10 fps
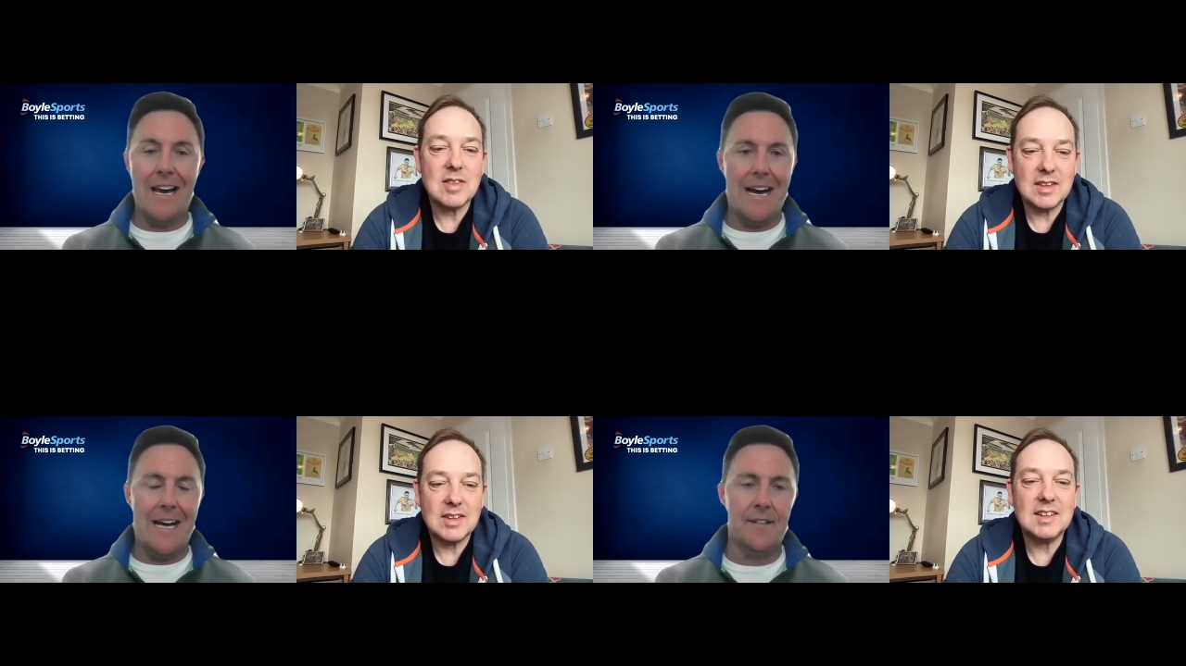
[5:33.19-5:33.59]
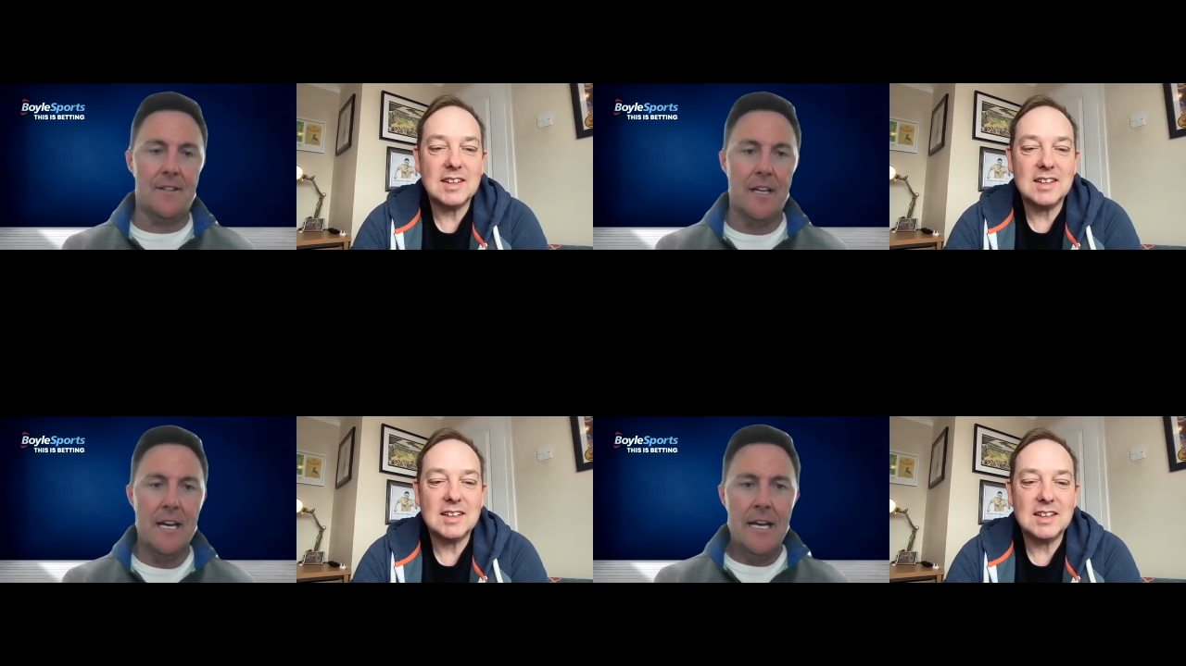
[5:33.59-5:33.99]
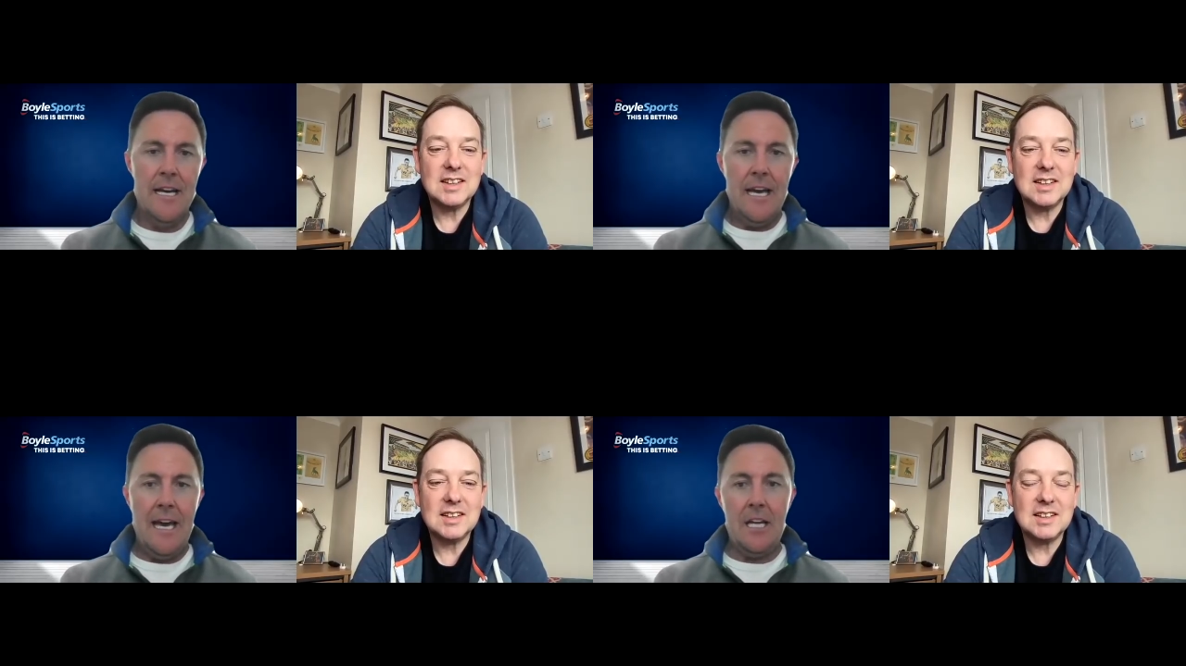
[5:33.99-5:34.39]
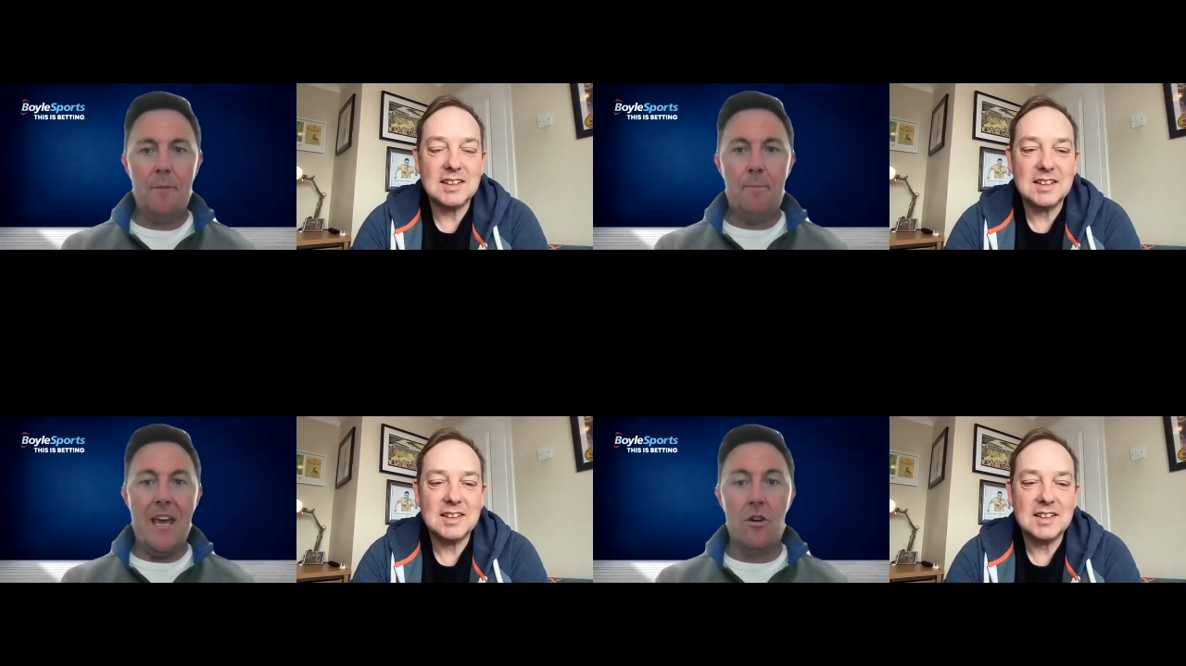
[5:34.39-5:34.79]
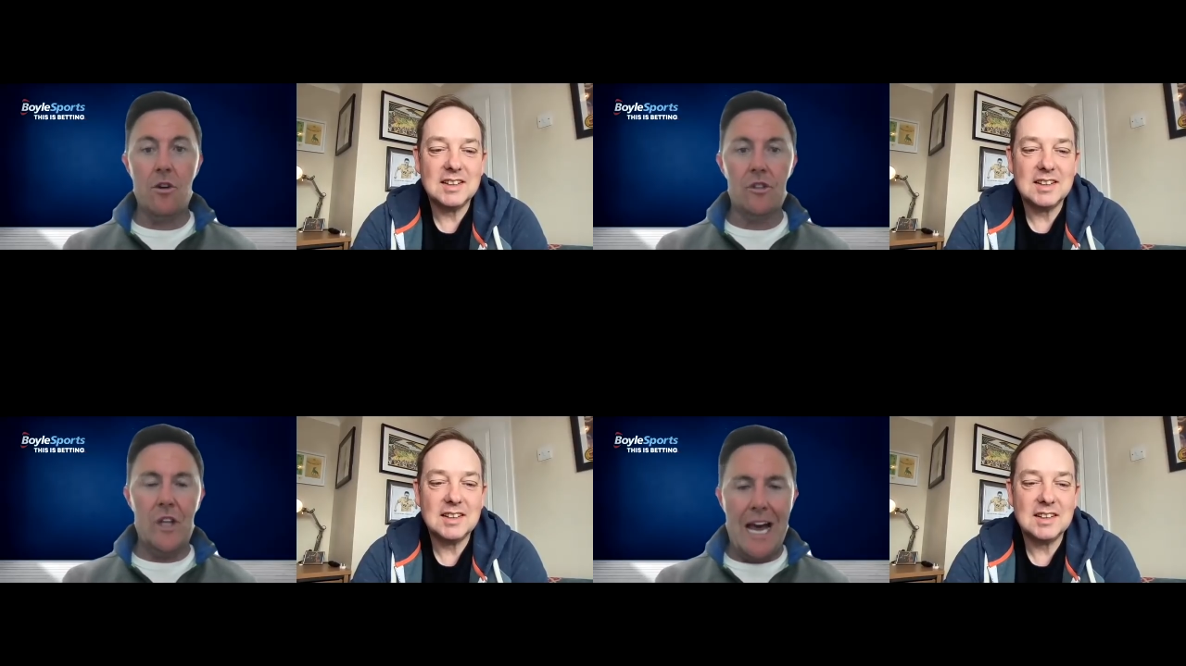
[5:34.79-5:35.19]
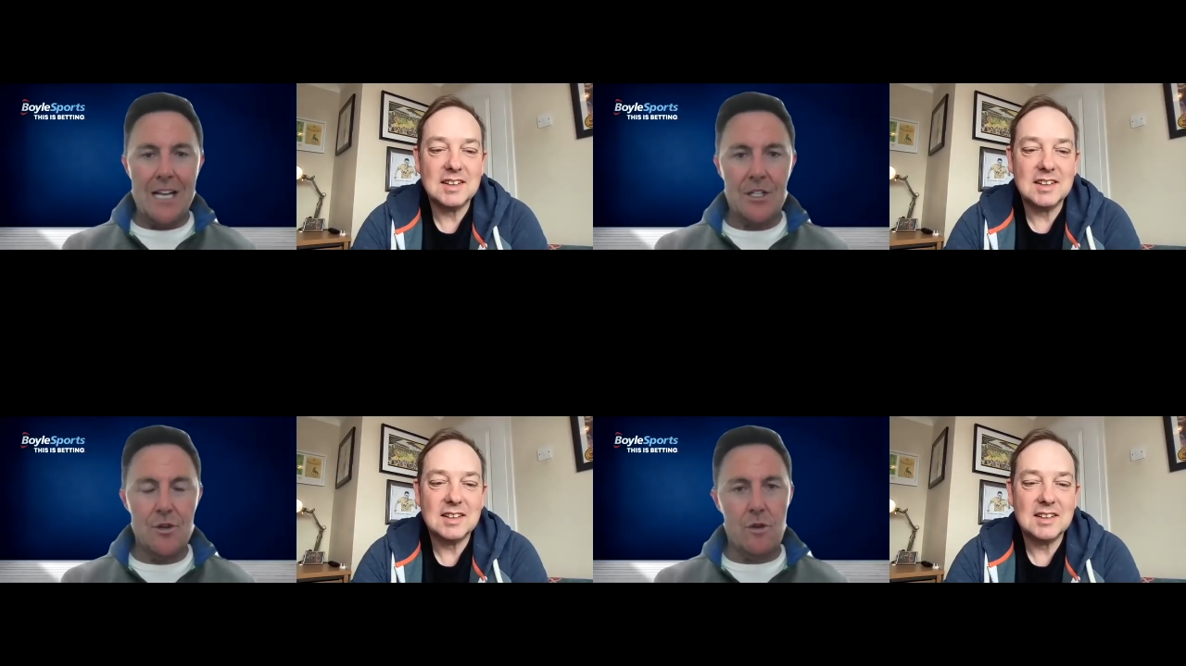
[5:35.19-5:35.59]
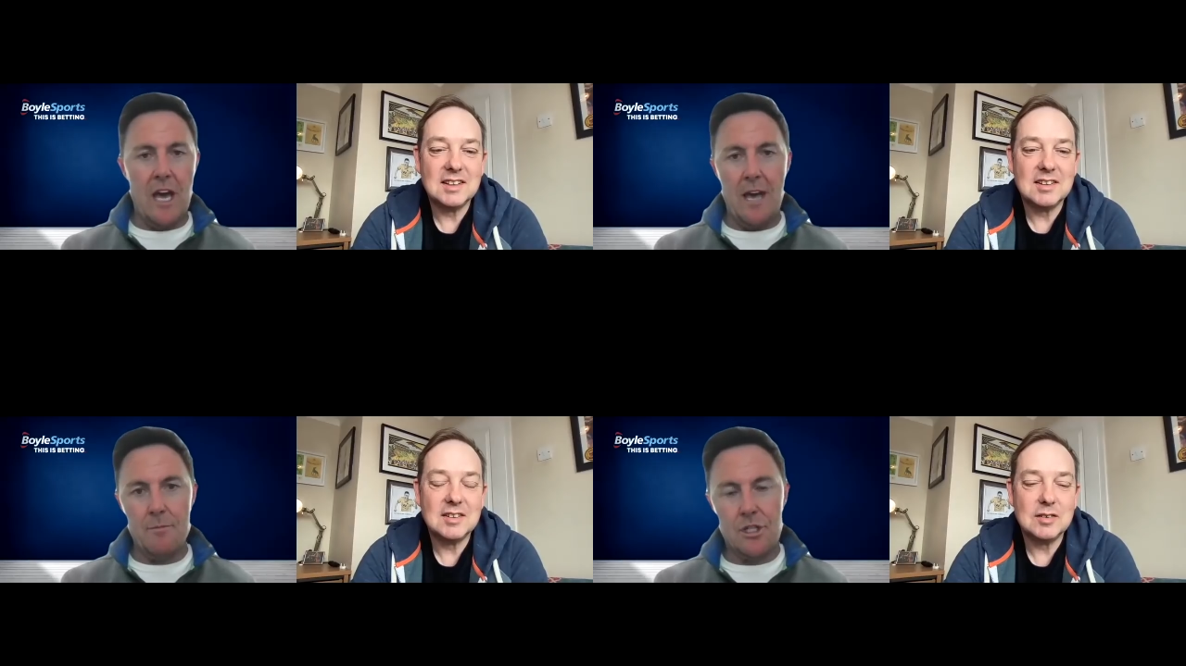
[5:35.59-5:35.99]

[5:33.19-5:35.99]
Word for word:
Speaker 1: And it had been good the last two games,